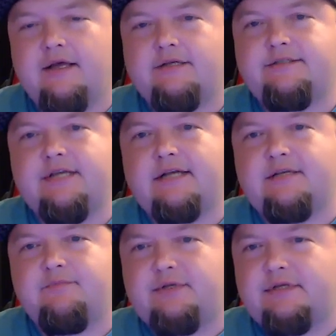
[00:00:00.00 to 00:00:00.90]
She actually
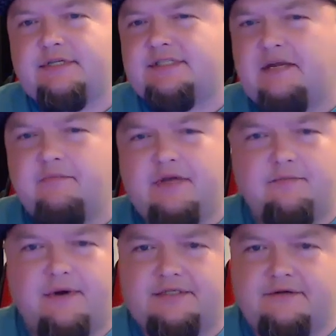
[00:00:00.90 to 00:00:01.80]
put she sent me a
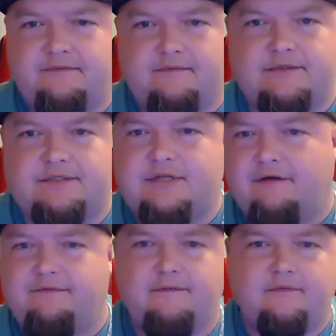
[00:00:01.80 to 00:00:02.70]
bunch of stuff,
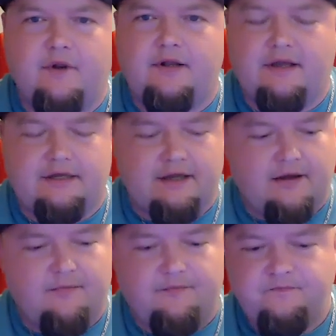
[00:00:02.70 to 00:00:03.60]
right? Like
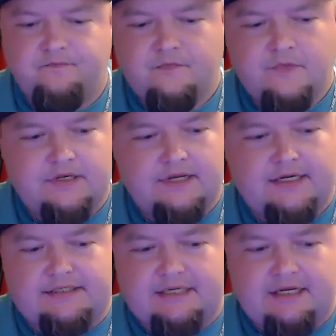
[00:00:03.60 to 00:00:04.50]
um,
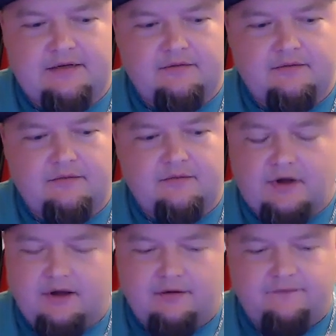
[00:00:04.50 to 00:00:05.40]
nicotine
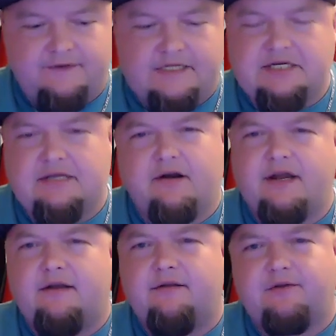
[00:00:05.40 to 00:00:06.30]
uh, VG that
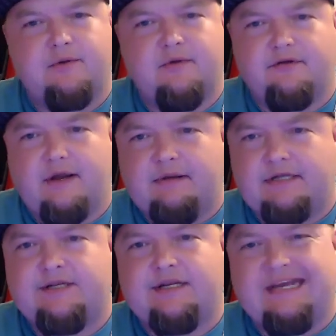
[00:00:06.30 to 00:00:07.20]
already had three milligram
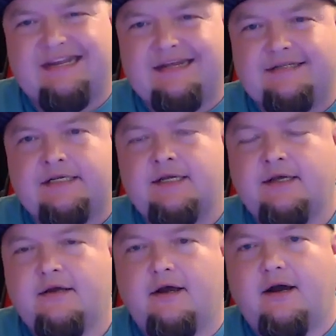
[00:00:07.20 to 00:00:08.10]
nicotine in it,
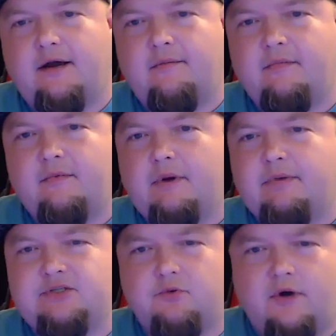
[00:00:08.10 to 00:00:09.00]
um, a
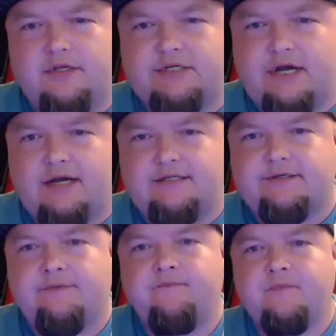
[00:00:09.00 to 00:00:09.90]
bunch of one shots.